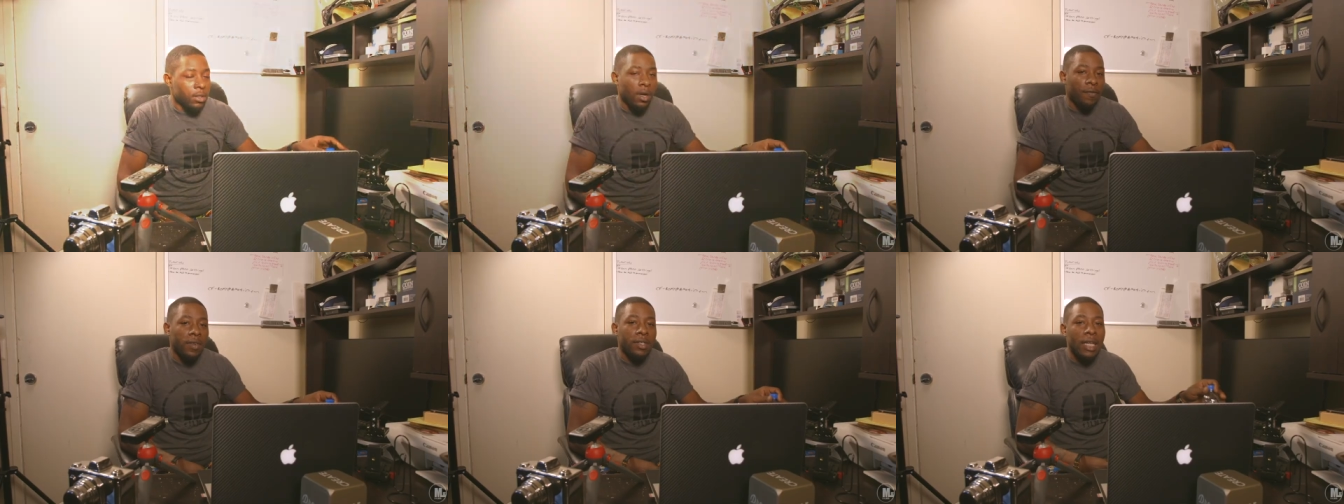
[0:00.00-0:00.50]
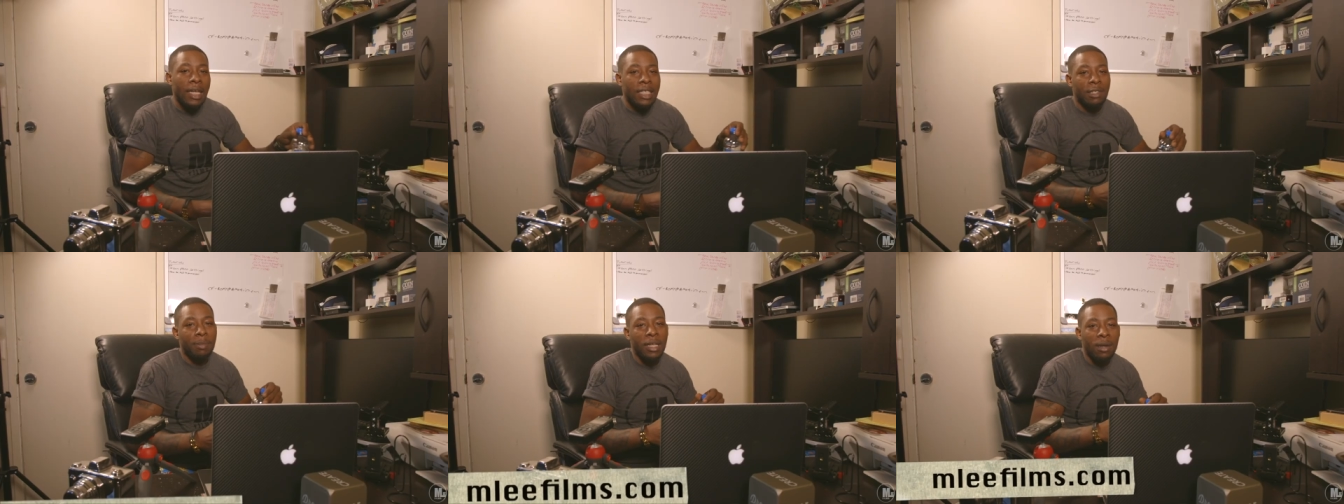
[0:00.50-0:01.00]
So it feels like
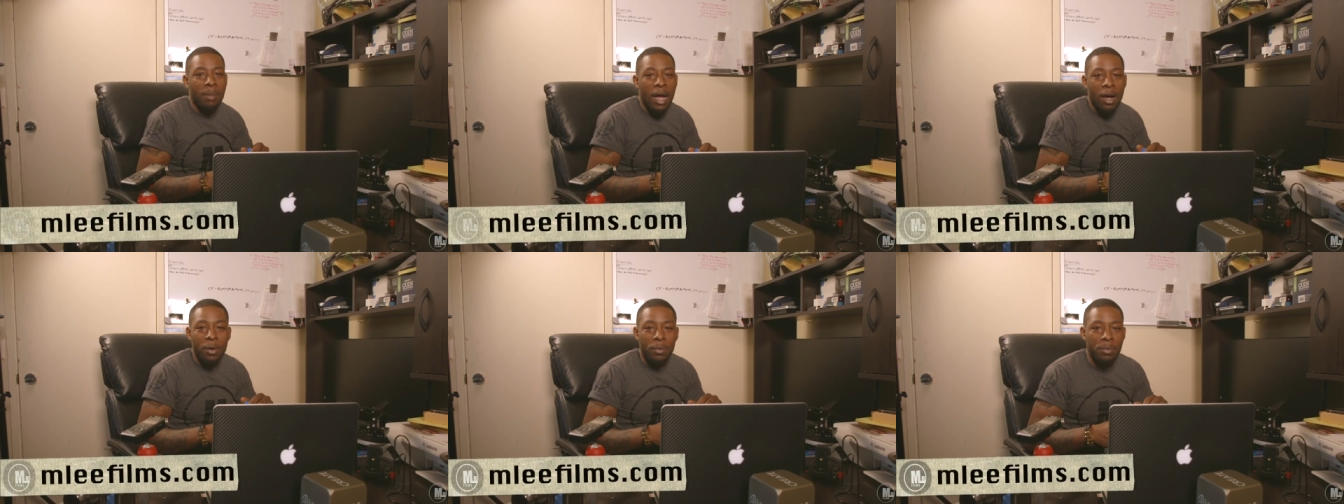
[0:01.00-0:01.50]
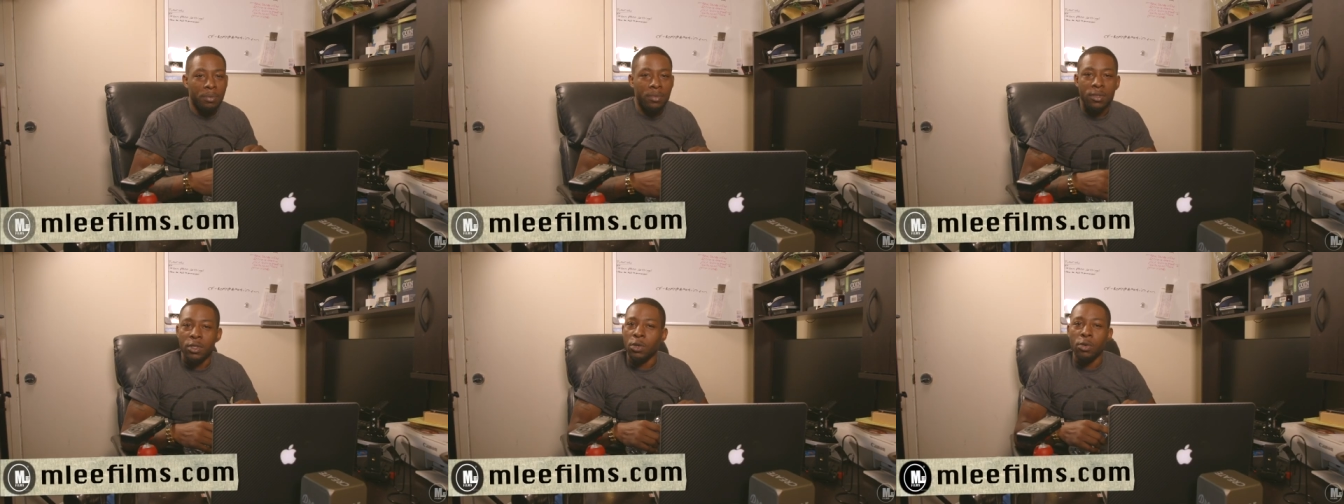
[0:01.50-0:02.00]
it's been about
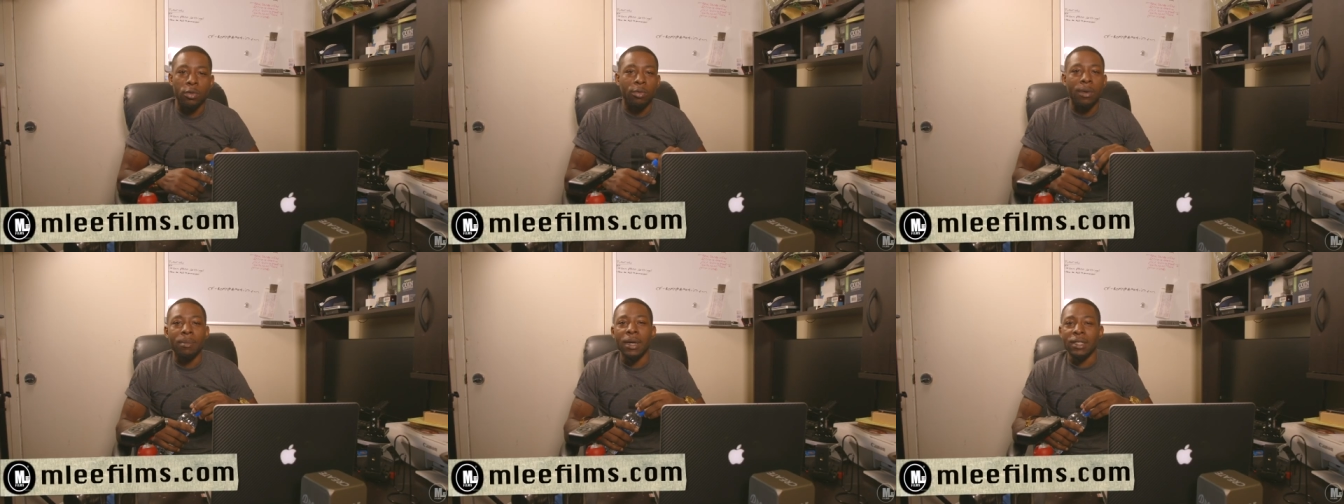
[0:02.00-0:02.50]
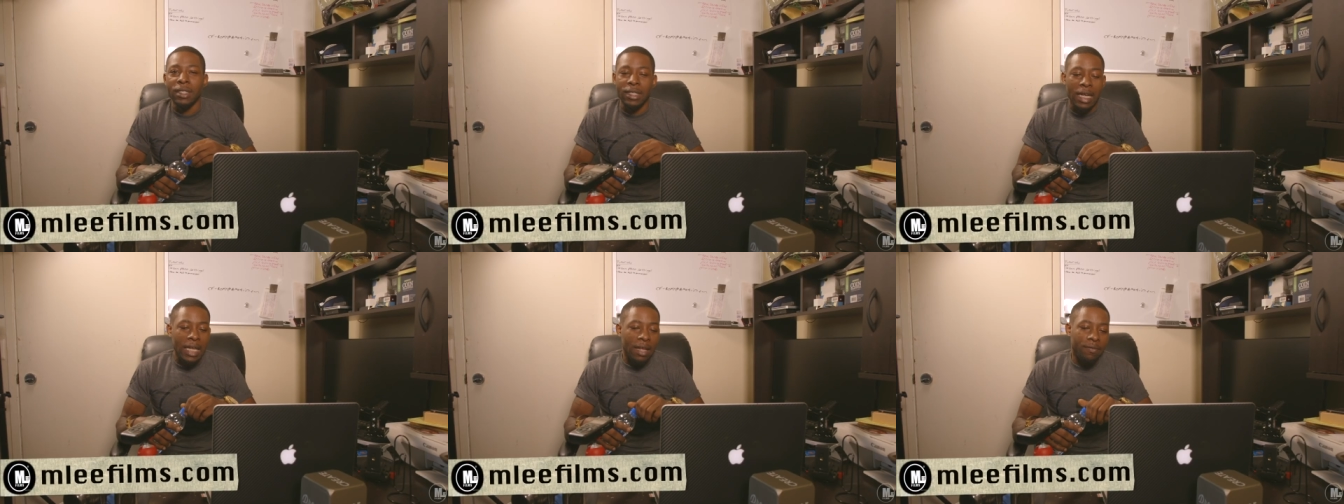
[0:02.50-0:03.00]
two to three months since
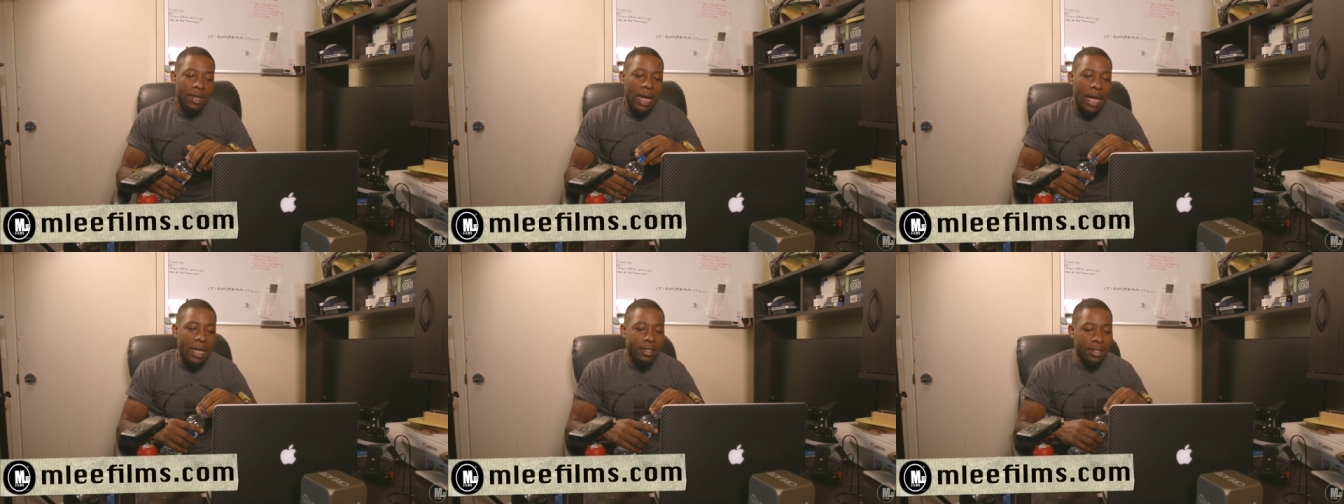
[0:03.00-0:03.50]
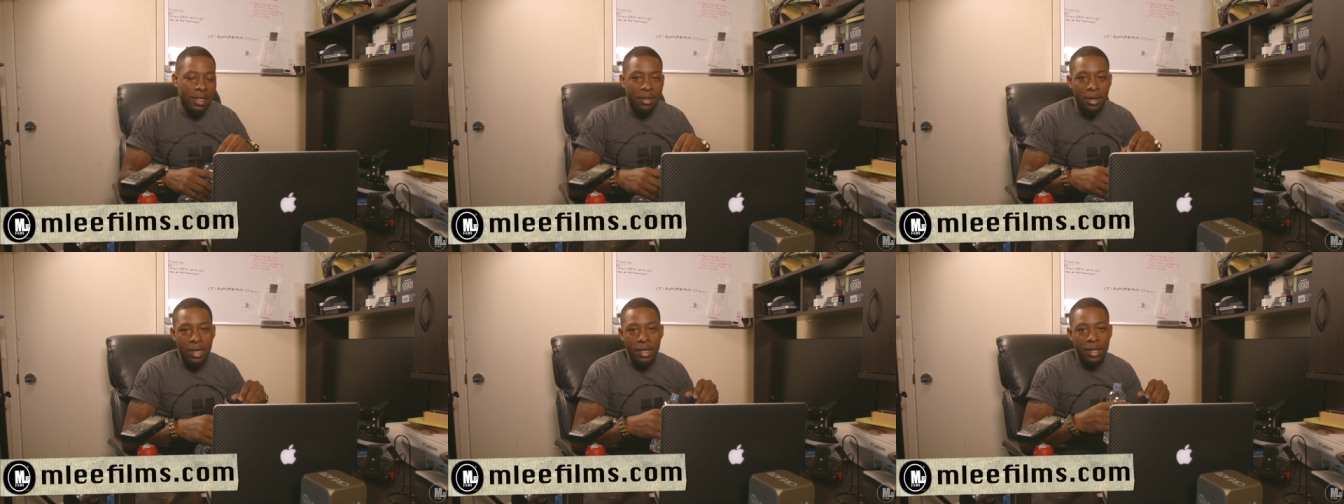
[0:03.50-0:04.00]
I gave you guys another